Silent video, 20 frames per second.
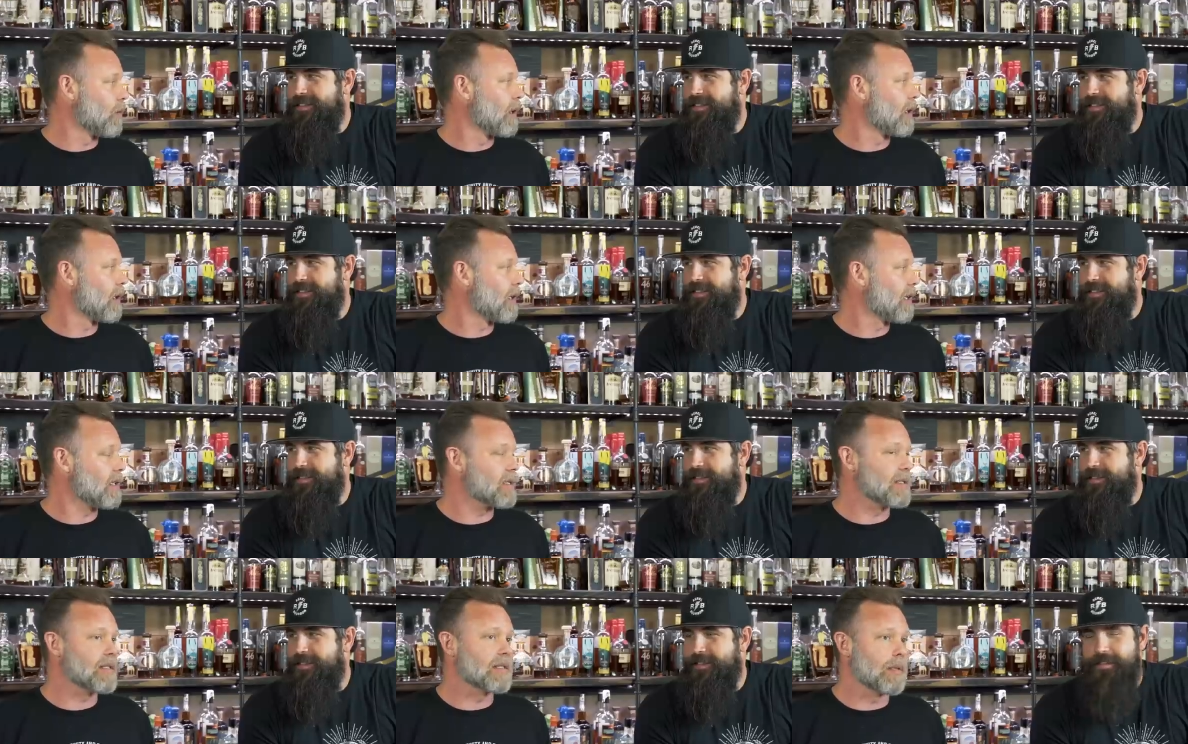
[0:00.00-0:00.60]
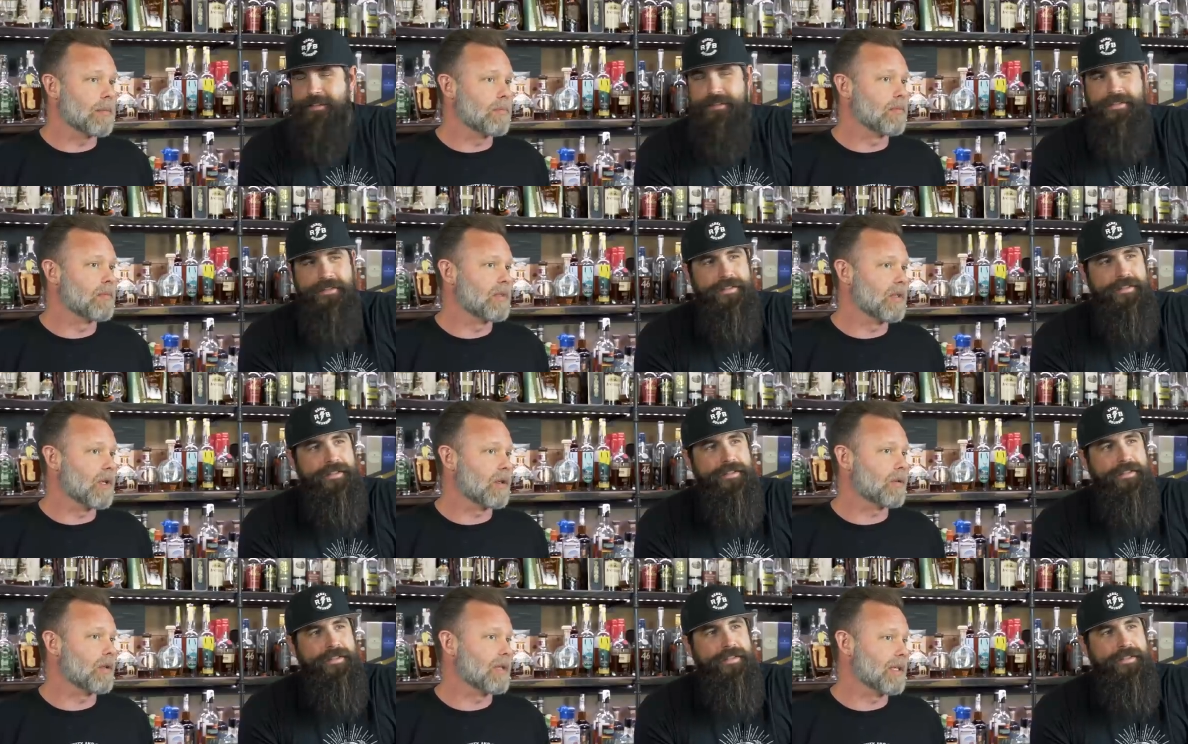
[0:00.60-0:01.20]
Speaker 1: work at
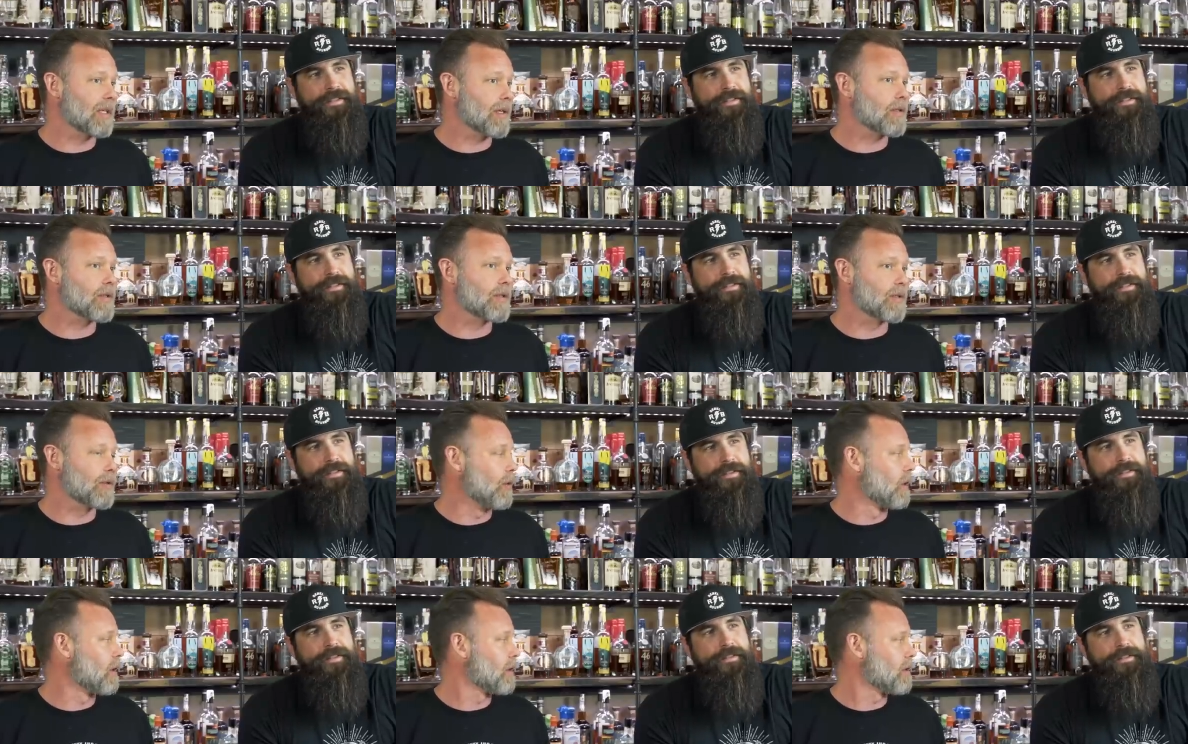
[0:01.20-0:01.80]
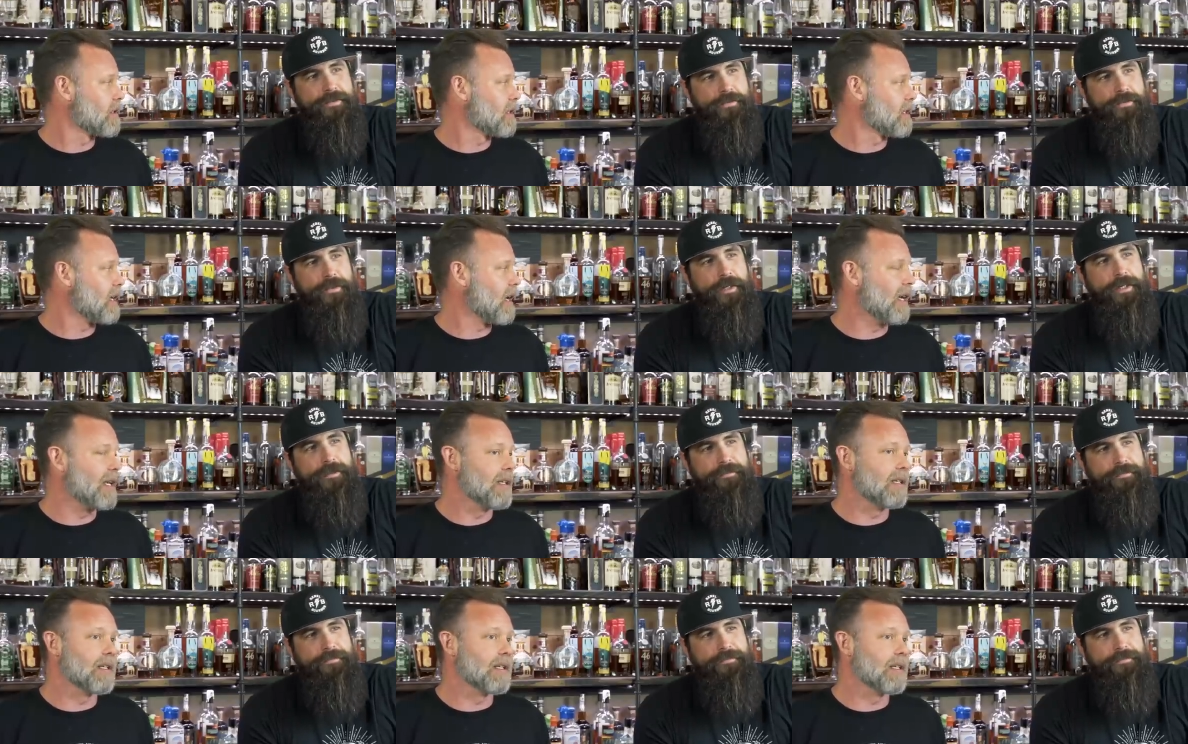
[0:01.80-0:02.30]
some local liquor stores, right.